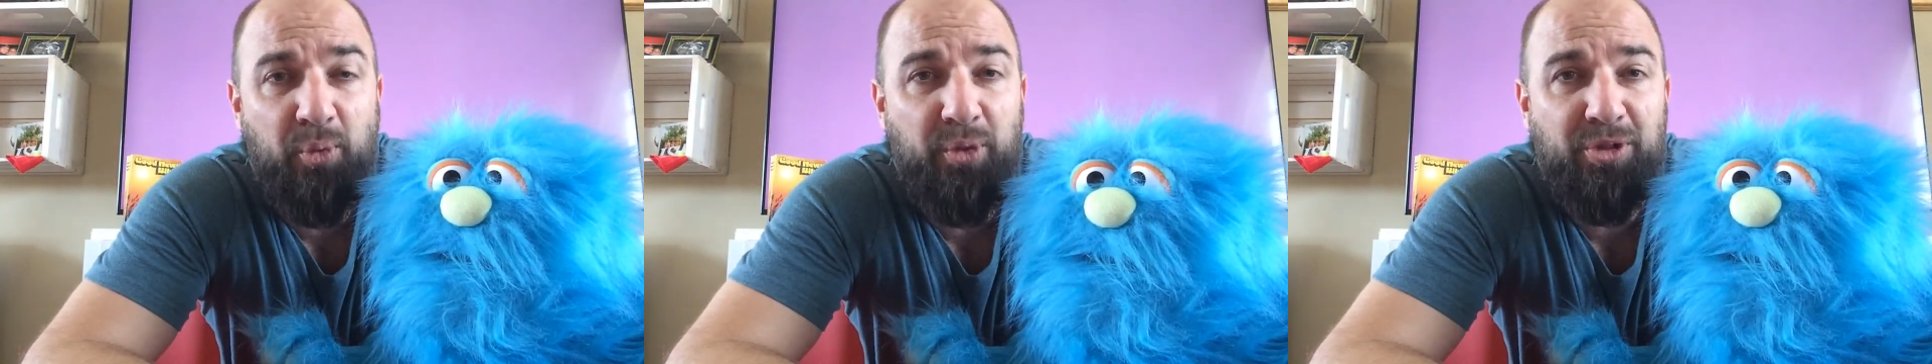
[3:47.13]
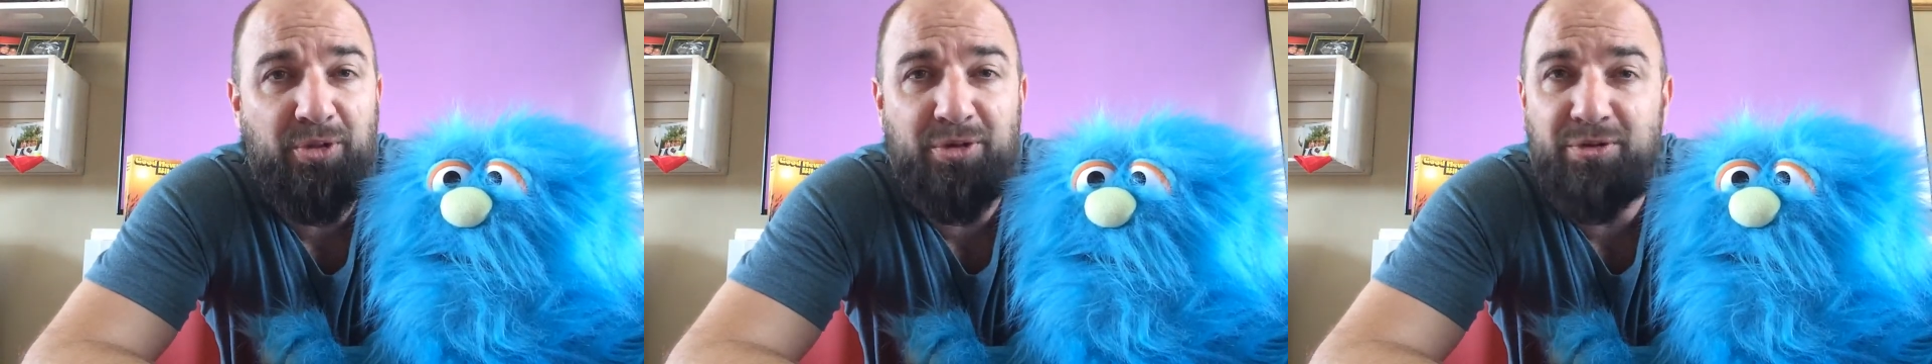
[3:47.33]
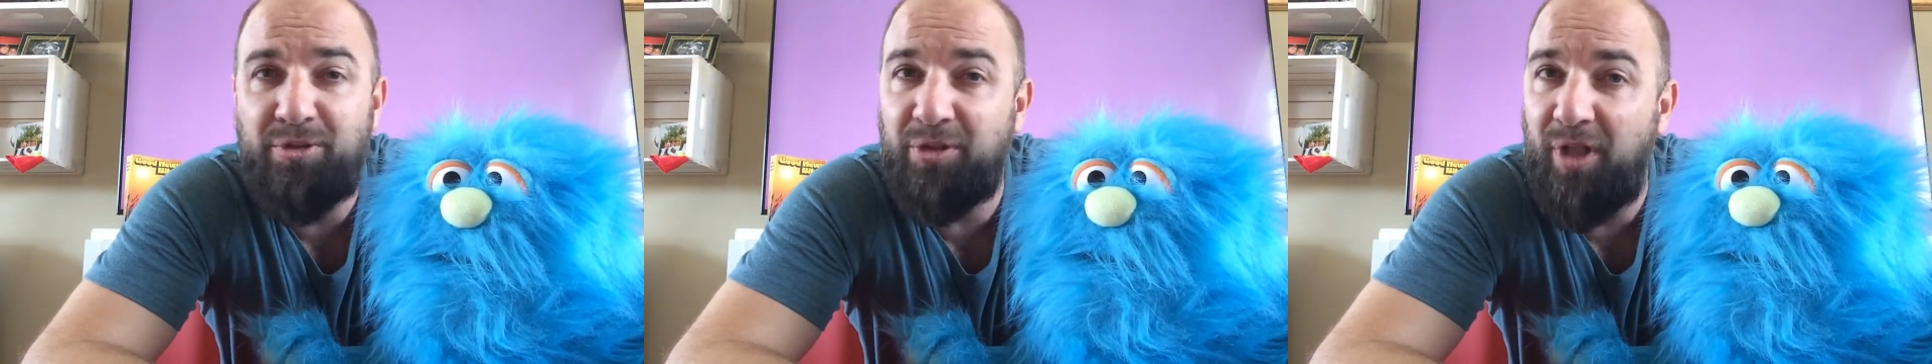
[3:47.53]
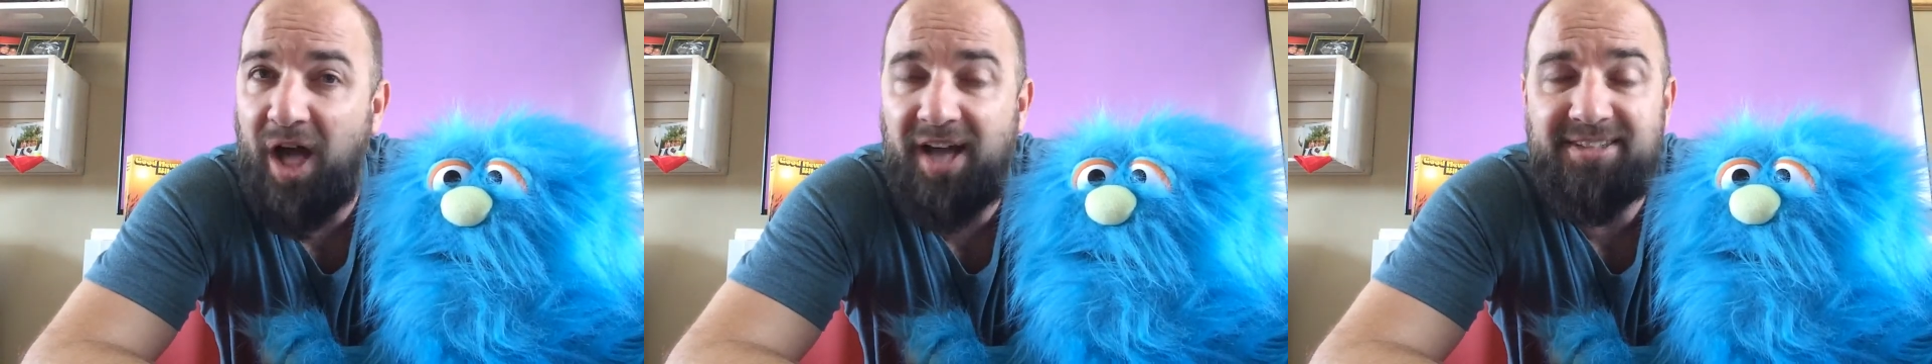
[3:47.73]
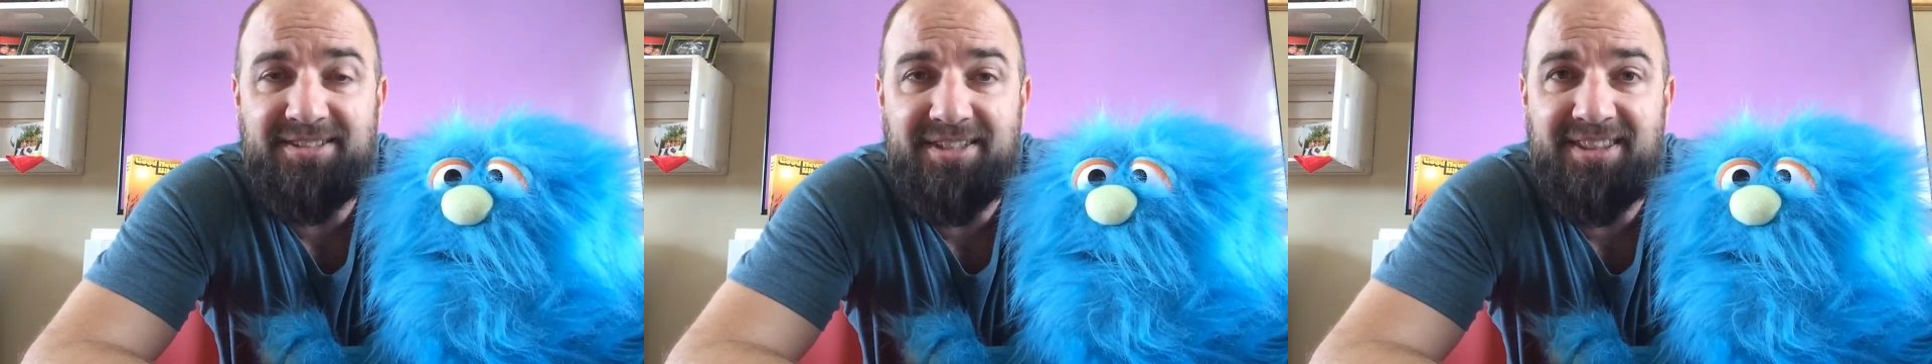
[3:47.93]
we learned
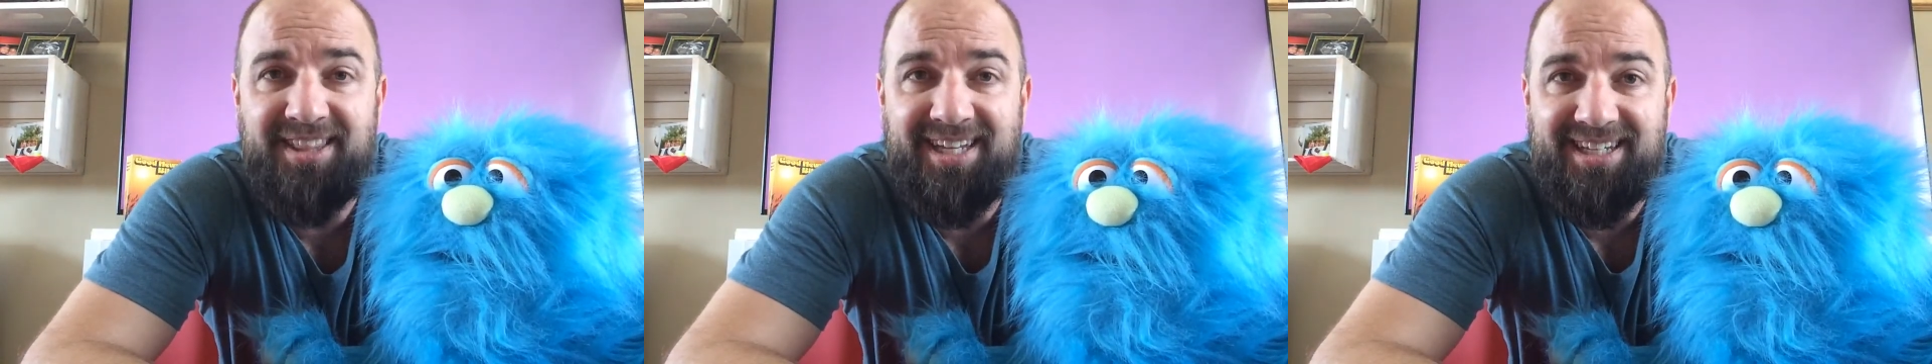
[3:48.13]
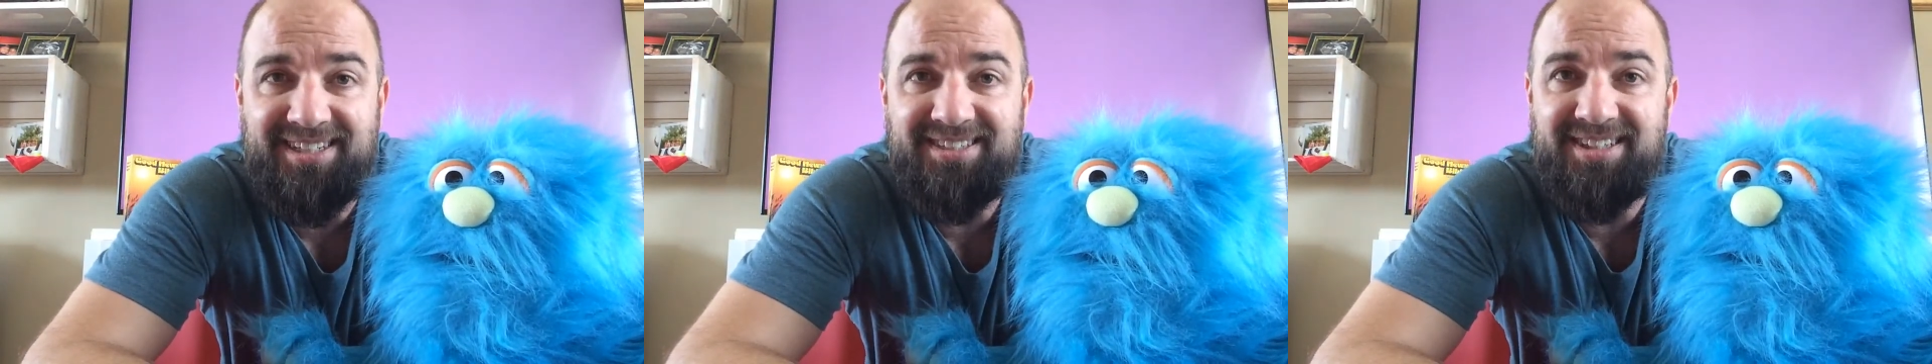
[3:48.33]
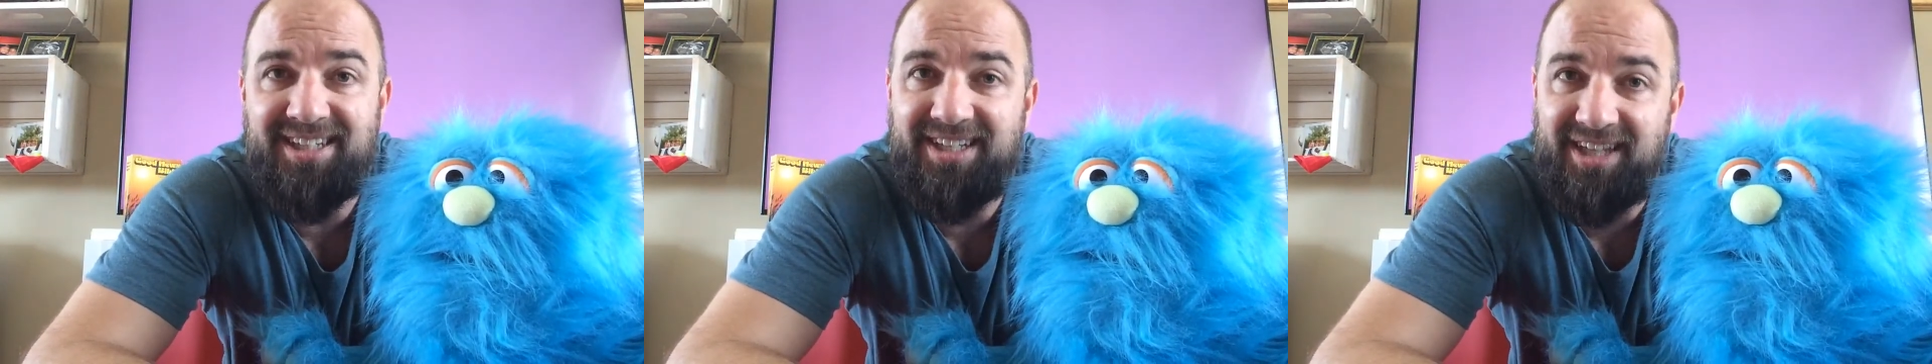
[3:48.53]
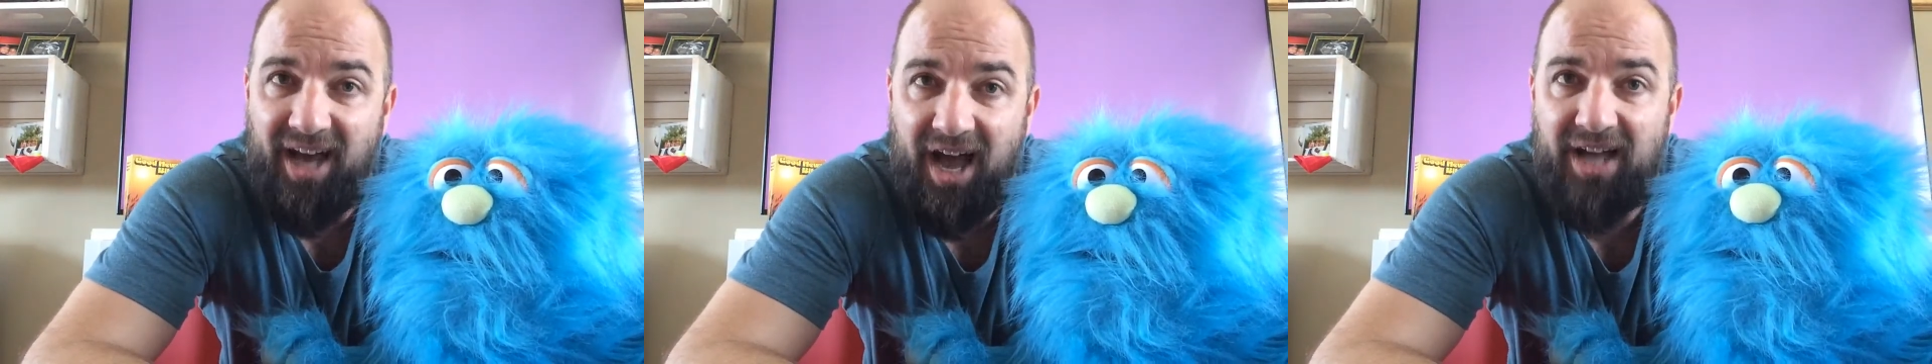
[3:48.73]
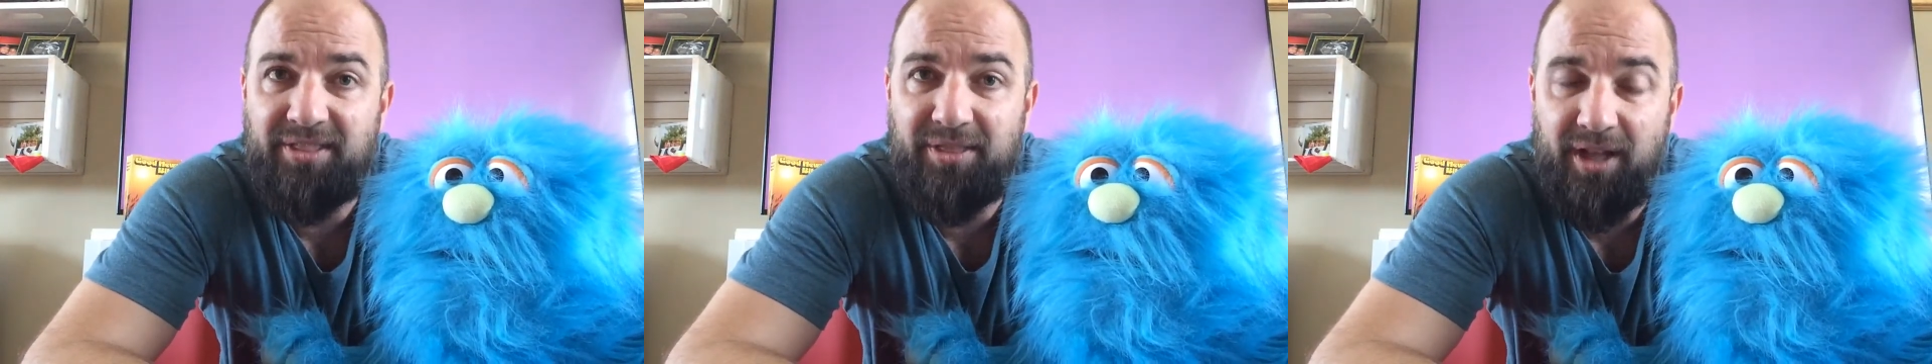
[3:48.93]
lots of things that
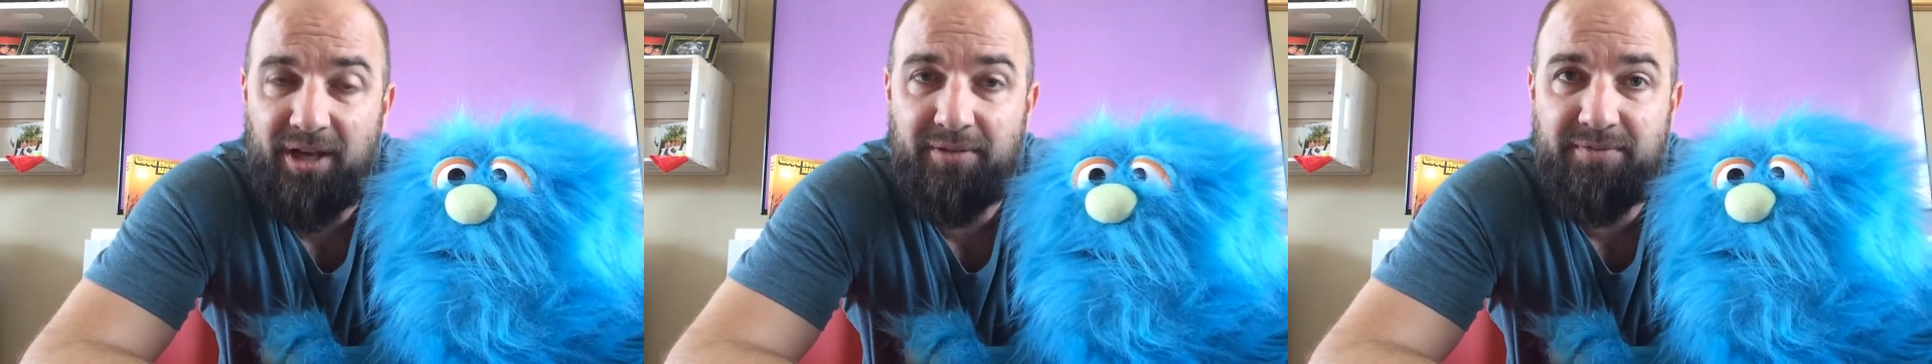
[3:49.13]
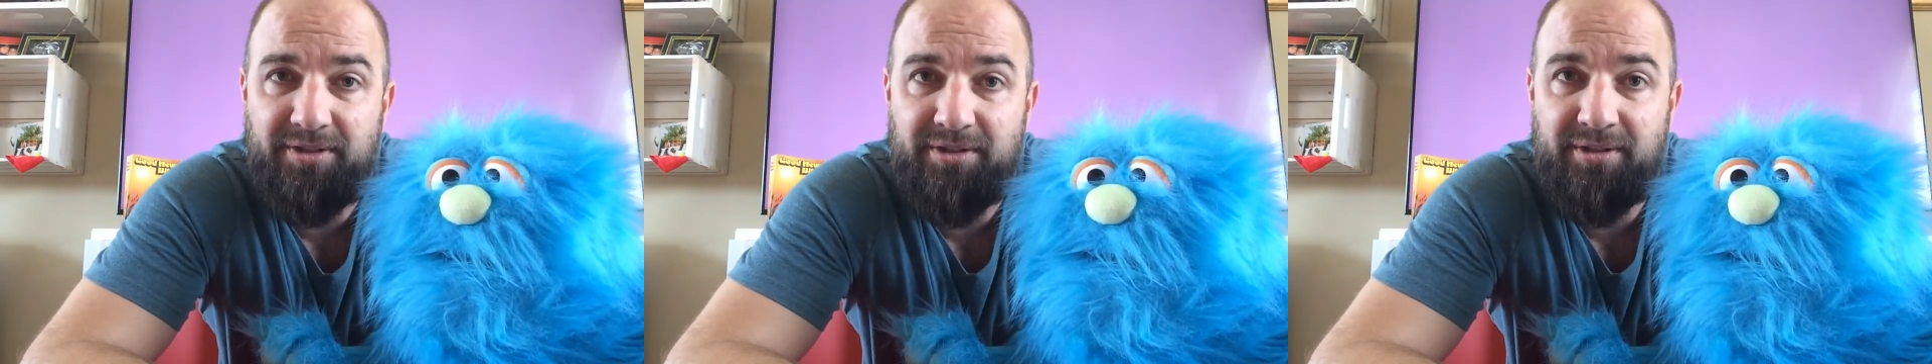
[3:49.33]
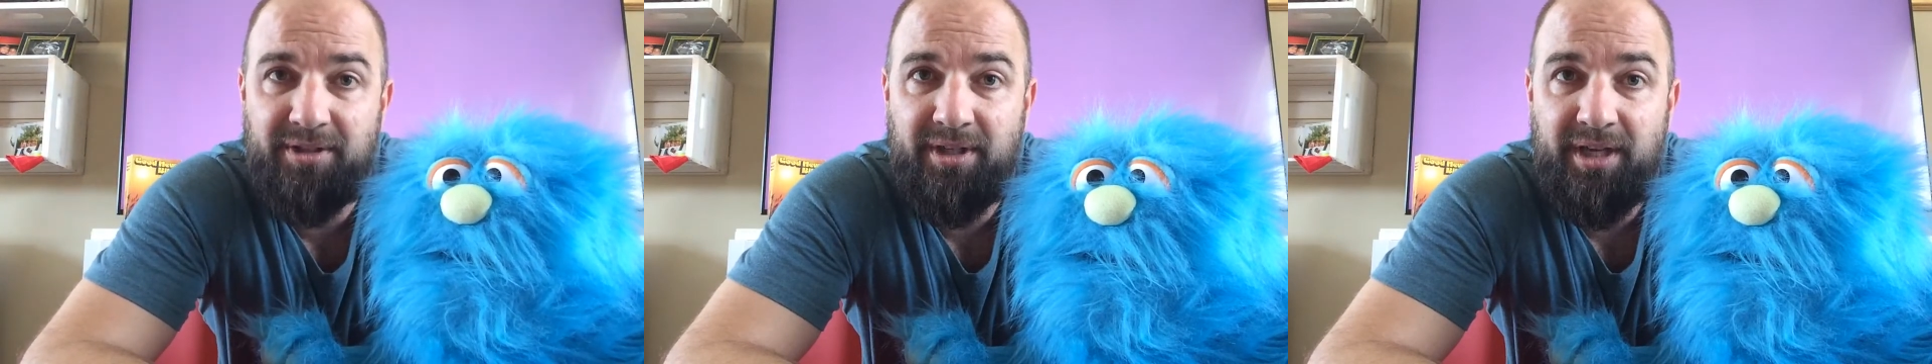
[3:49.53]
God loves.